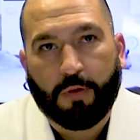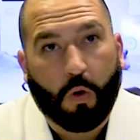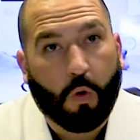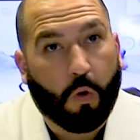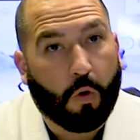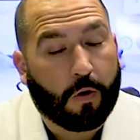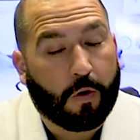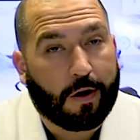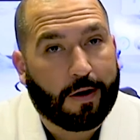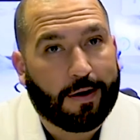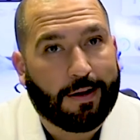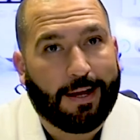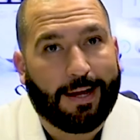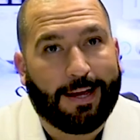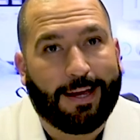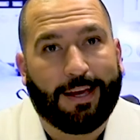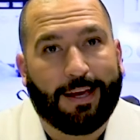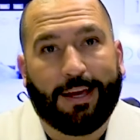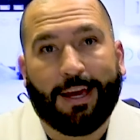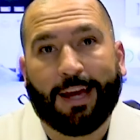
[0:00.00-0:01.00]
or
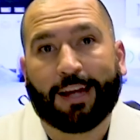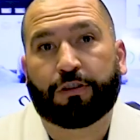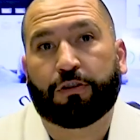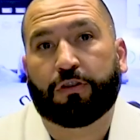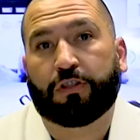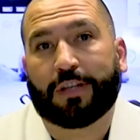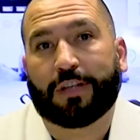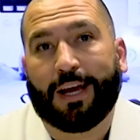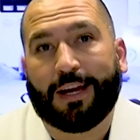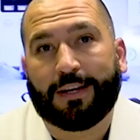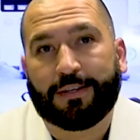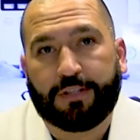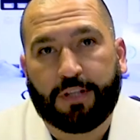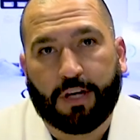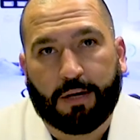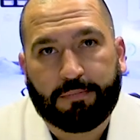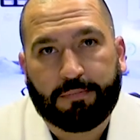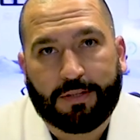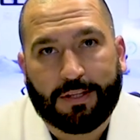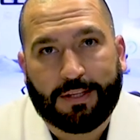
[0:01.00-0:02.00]
exercised
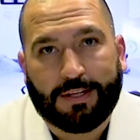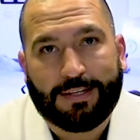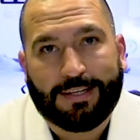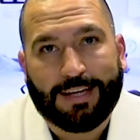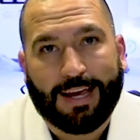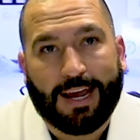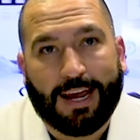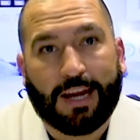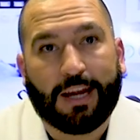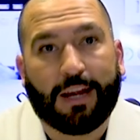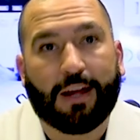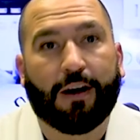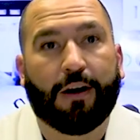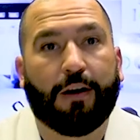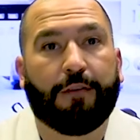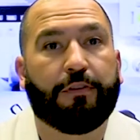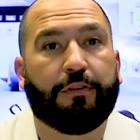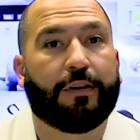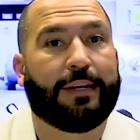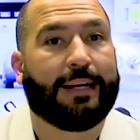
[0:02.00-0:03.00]
up to the day
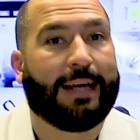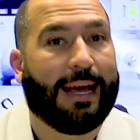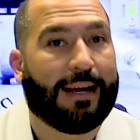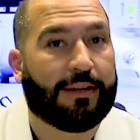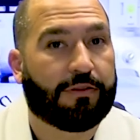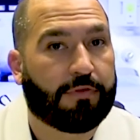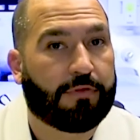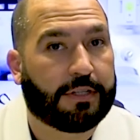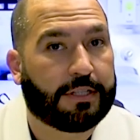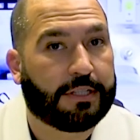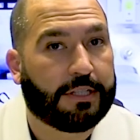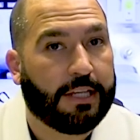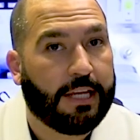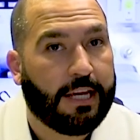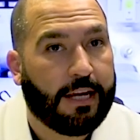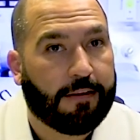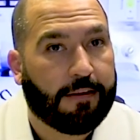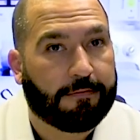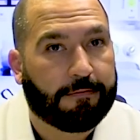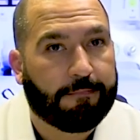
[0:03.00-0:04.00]
of your gastric
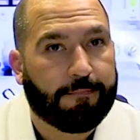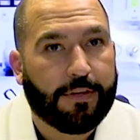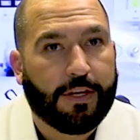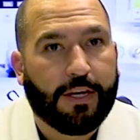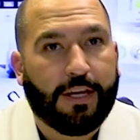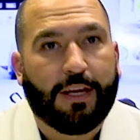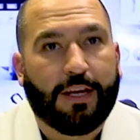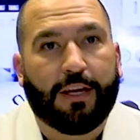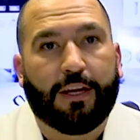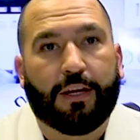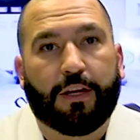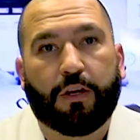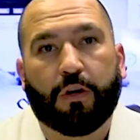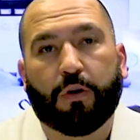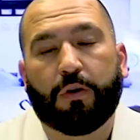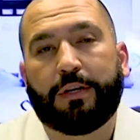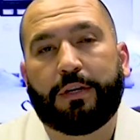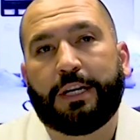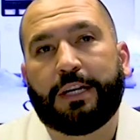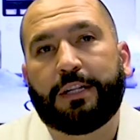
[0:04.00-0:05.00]
sleeve.
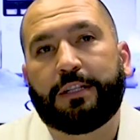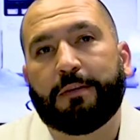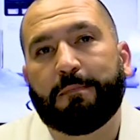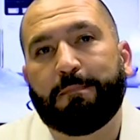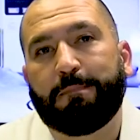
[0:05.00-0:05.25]
You'll need to